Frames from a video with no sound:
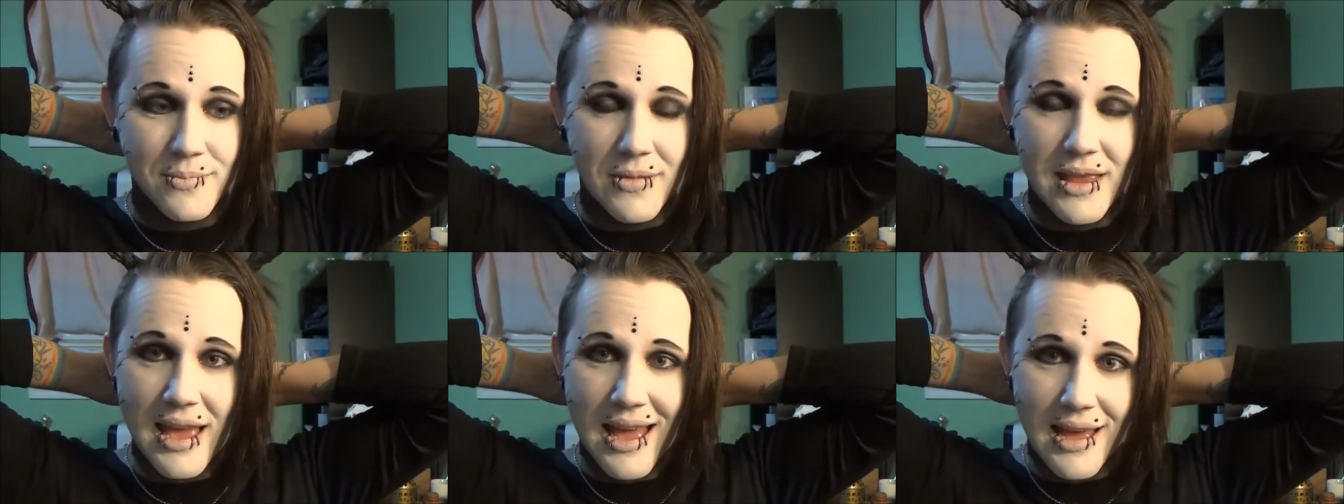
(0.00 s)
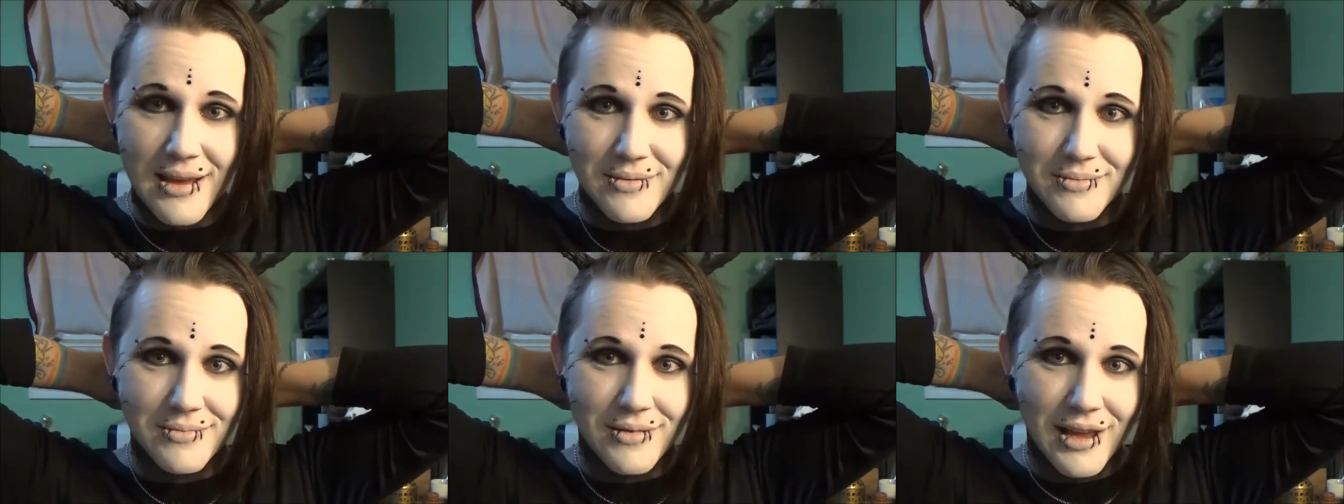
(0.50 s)
yeah,
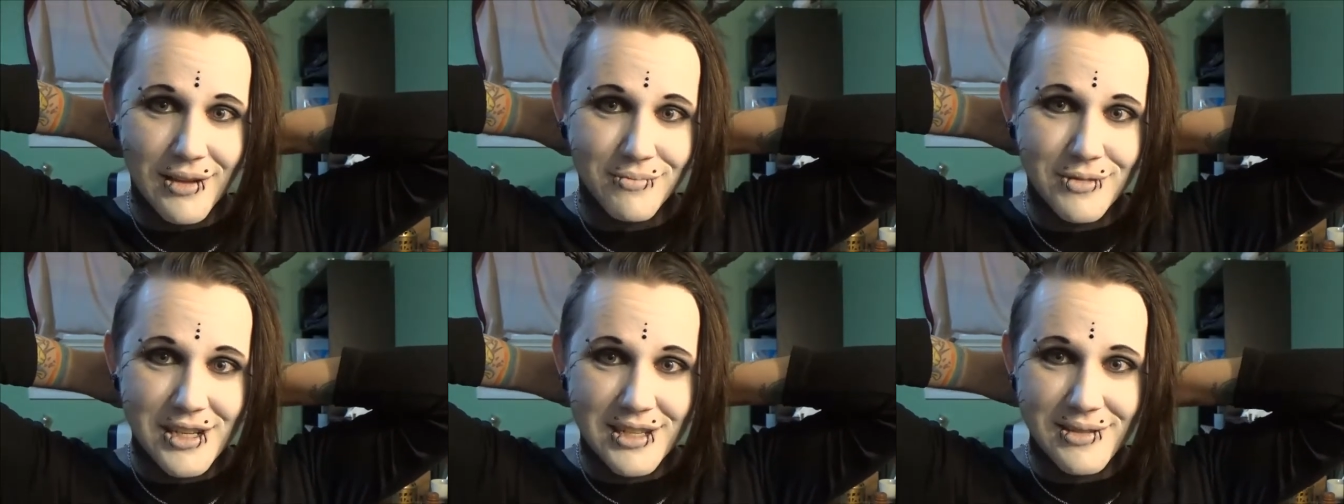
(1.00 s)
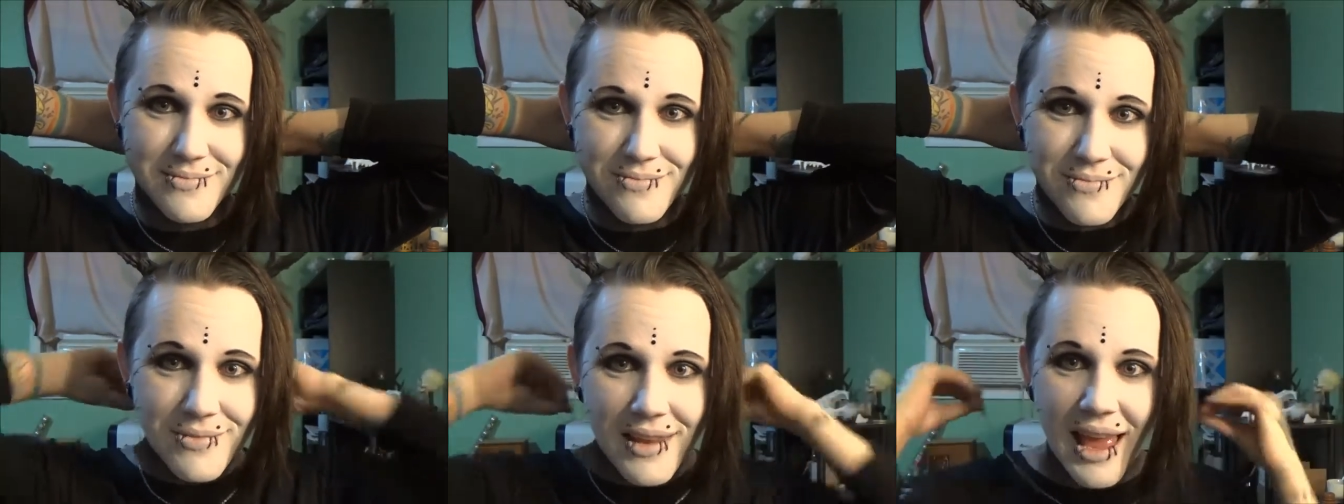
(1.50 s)
just
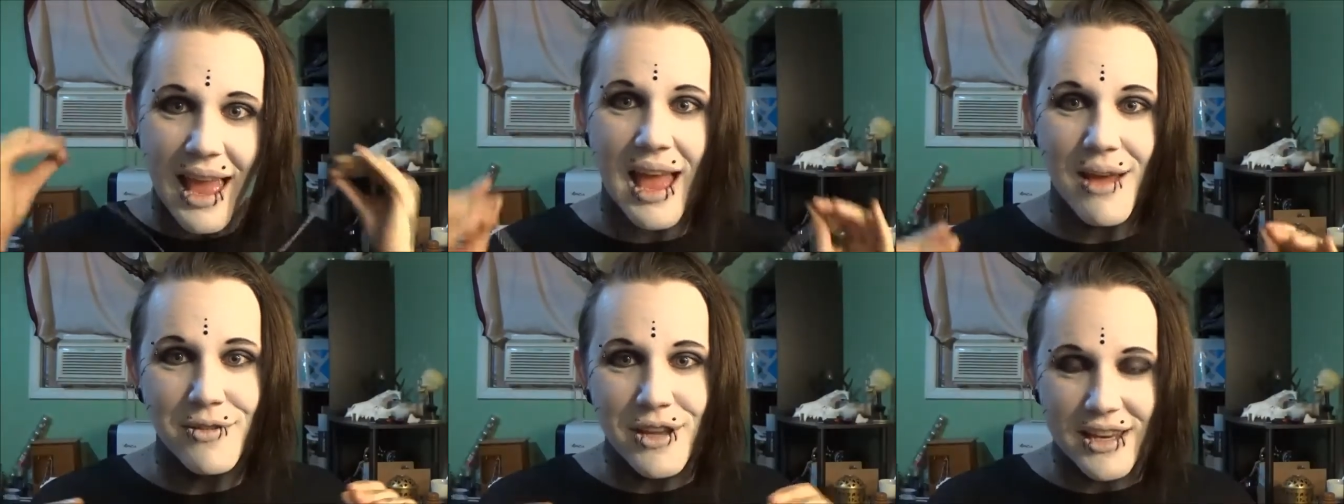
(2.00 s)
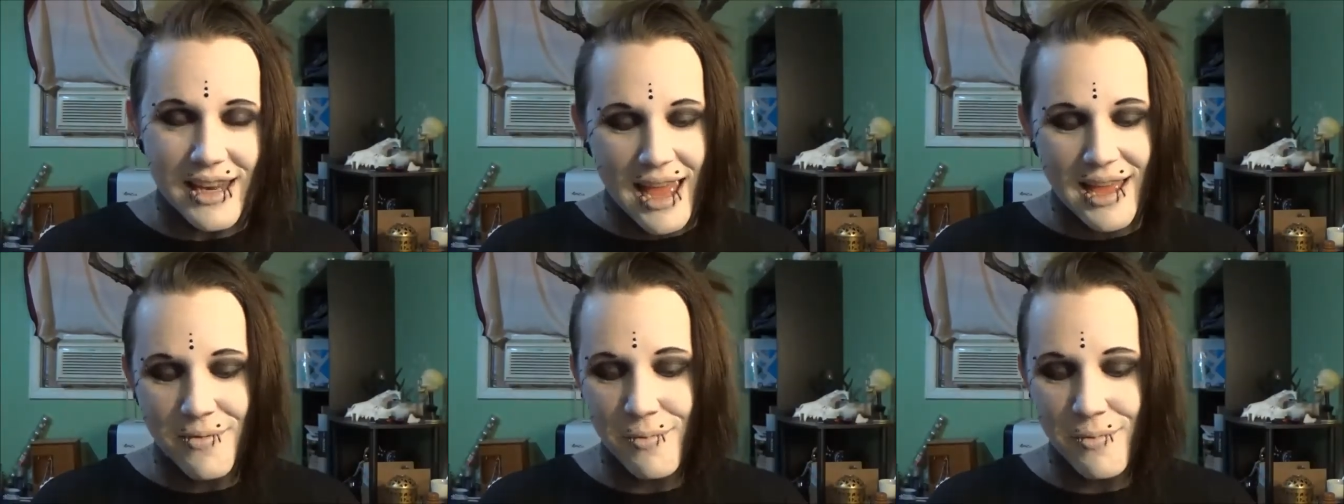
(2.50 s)
have a good day.